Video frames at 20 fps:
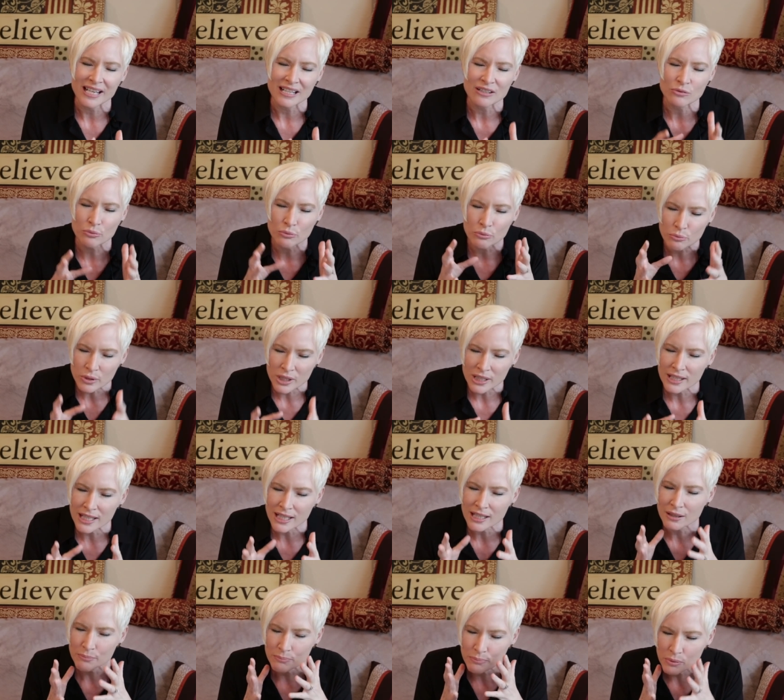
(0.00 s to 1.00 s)
That's
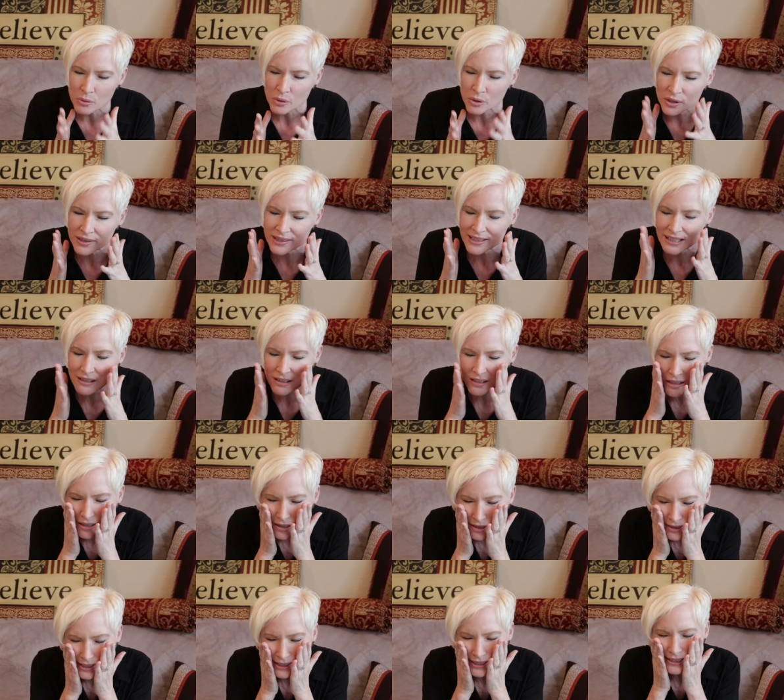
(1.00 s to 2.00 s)
really an important,
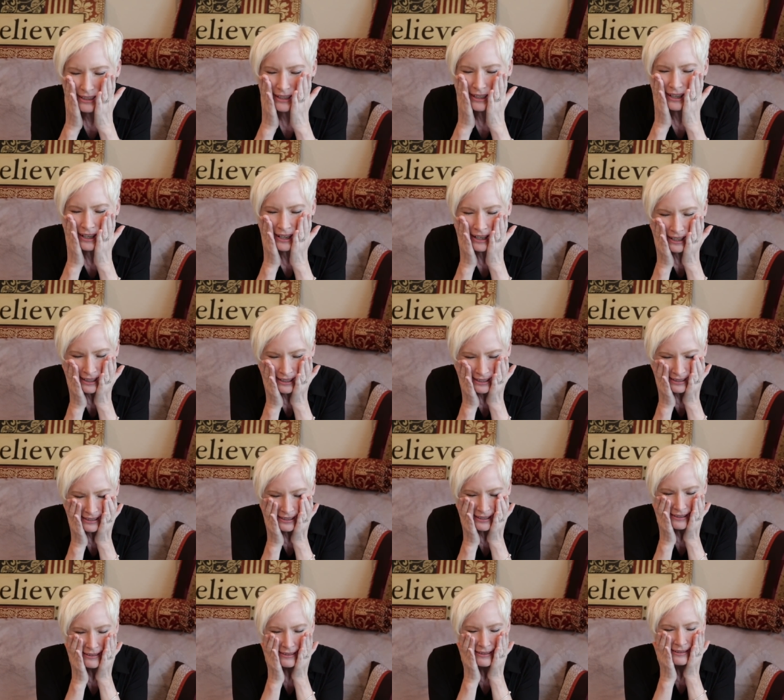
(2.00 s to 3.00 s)
oh
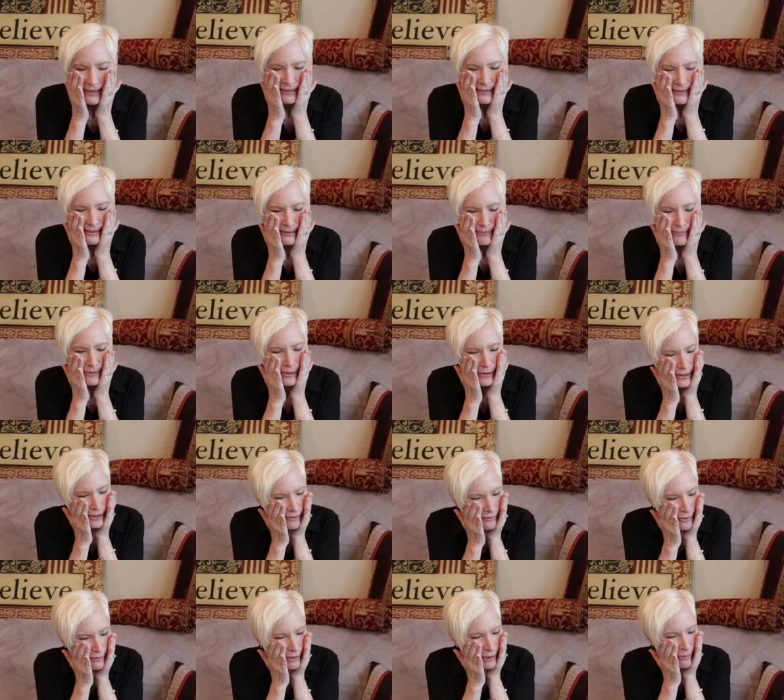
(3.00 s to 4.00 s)
gosh, that's so
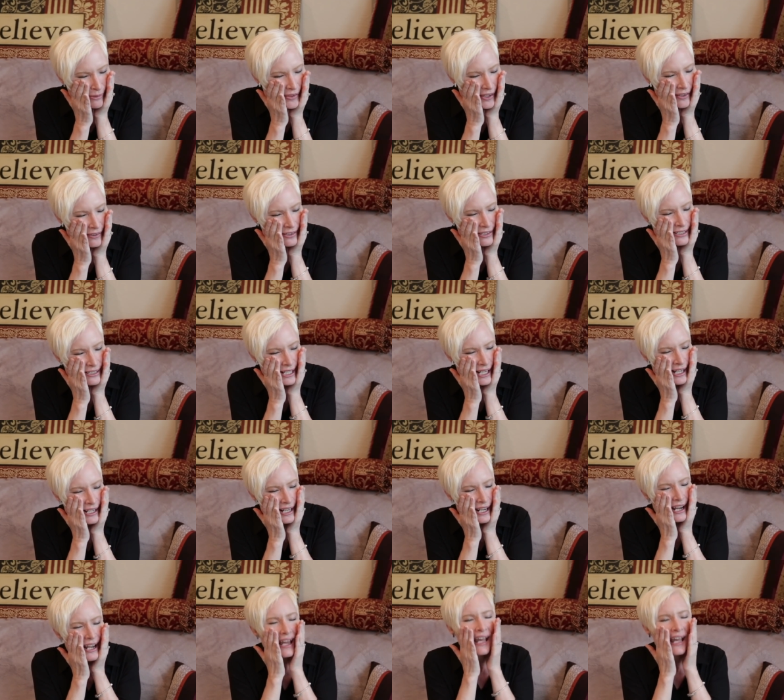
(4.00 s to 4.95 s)
important for people to understand.